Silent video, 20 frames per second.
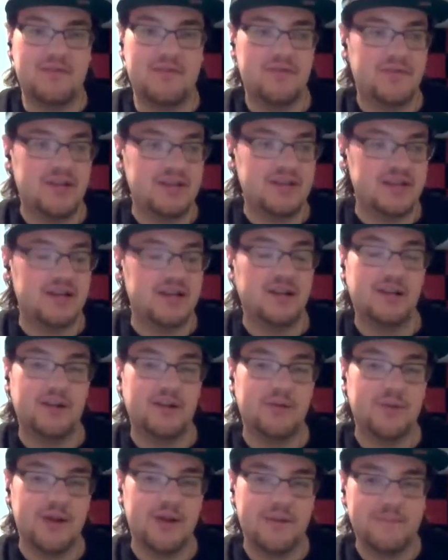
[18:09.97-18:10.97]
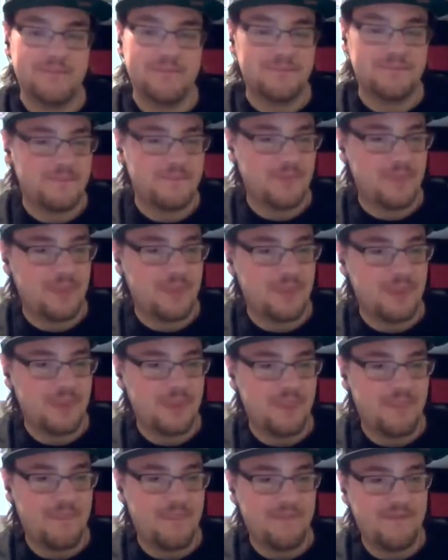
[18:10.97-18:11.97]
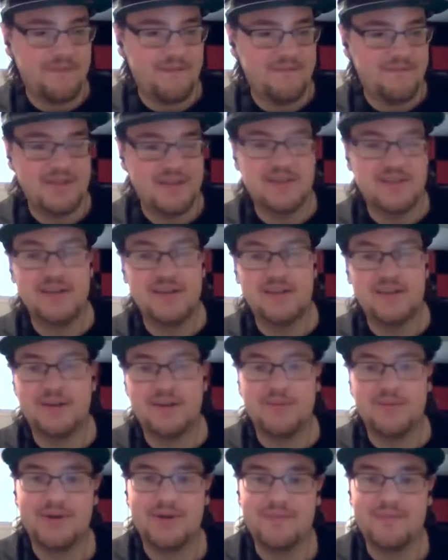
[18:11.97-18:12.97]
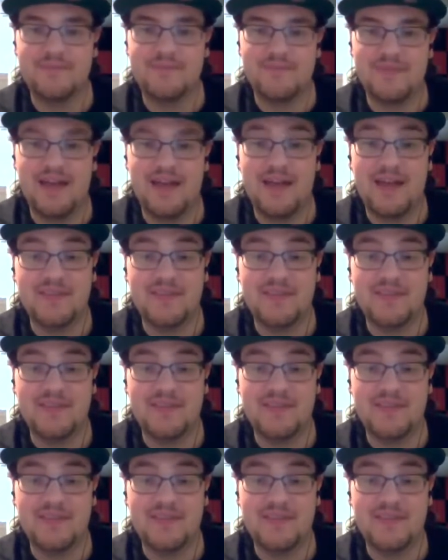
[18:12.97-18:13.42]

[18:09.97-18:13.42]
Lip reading: They did a little bit. They did a little bit, and